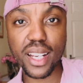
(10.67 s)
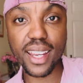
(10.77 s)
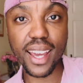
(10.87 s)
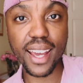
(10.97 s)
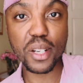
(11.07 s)

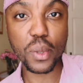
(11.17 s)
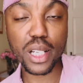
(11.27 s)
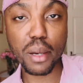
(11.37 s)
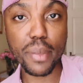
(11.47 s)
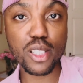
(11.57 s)
here and
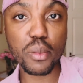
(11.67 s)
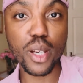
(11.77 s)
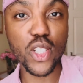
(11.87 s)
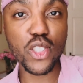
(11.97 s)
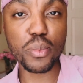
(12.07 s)
welcome back to my
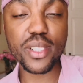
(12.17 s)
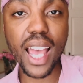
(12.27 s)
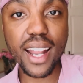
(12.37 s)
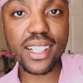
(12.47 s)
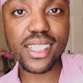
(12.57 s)
YouTube
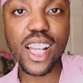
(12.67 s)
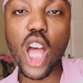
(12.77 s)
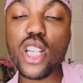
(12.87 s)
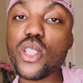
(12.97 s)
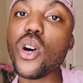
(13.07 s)
channel.
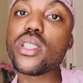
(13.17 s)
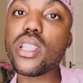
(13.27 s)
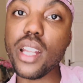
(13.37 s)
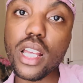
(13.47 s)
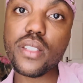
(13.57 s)
So on
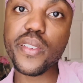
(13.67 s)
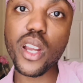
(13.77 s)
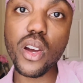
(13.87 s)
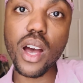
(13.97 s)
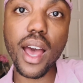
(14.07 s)
today's
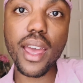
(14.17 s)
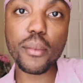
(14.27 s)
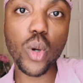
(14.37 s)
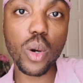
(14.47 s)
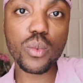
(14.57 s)
video, I
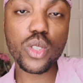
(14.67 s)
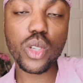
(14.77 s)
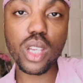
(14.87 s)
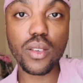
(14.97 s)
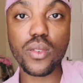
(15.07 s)
am going to
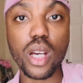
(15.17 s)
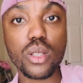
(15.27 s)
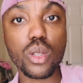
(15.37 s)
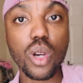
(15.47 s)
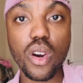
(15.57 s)
give you a
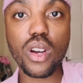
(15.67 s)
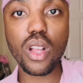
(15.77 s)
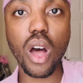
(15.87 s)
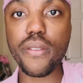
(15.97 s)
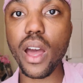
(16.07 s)
tutorial
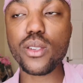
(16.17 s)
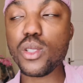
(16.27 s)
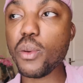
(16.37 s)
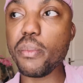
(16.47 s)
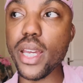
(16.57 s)
of how
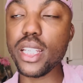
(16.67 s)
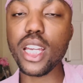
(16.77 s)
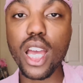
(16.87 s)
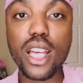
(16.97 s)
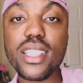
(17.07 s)
to make
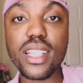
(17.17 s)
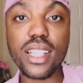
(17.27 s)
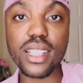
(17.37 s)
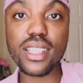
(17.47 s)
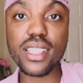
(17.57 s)

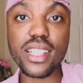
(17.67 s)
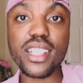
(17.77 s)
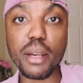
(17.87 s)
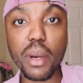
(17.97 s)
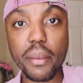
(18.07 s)
ting
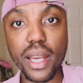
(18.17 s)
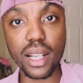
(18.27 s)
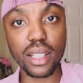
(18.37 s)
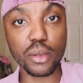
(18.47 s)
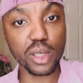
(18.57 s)
ya
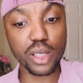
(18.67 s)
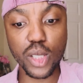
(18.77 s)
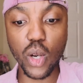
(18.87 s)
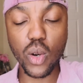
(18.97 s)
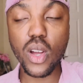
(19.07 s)
mabele.
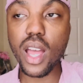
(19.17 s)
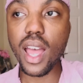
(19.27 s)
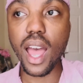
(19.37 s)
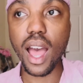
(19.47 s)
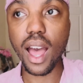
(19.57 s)

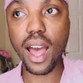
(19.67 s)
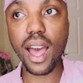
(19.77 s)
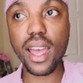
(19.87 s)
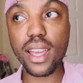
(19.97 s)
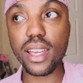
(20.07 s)

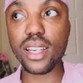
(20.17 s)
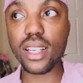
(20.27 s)
Well,